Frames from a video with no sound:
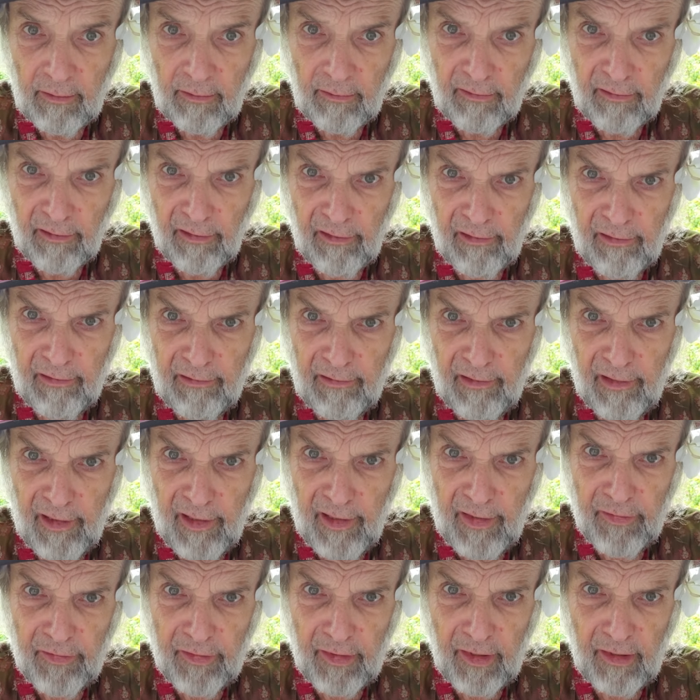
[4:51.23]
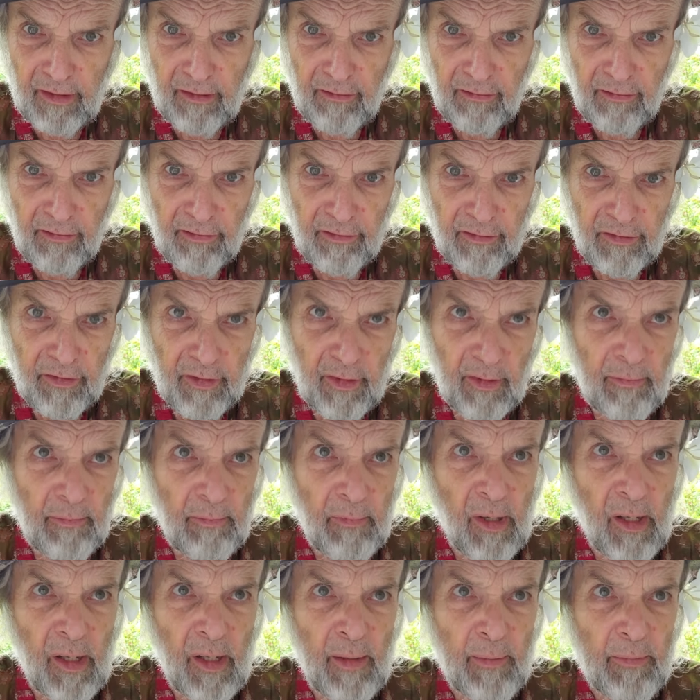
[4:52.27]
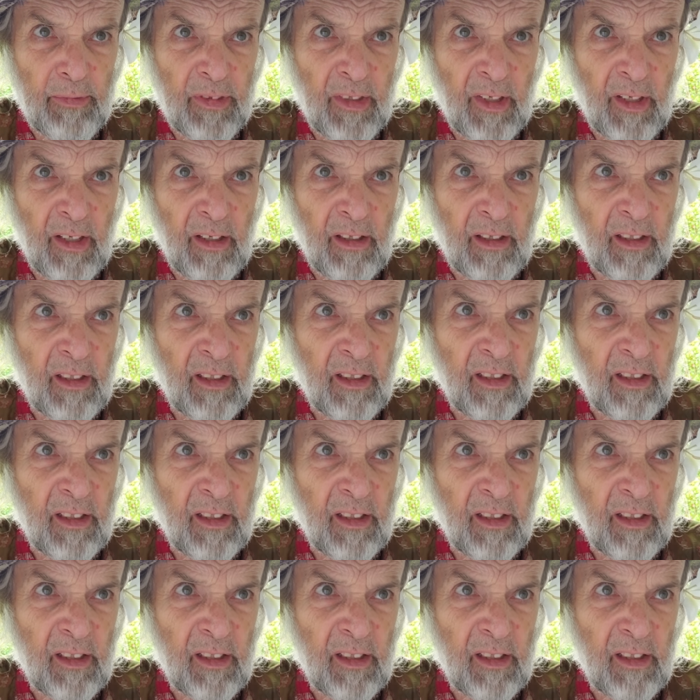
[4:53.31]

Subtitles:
Crazy cruise ship mobs, huh?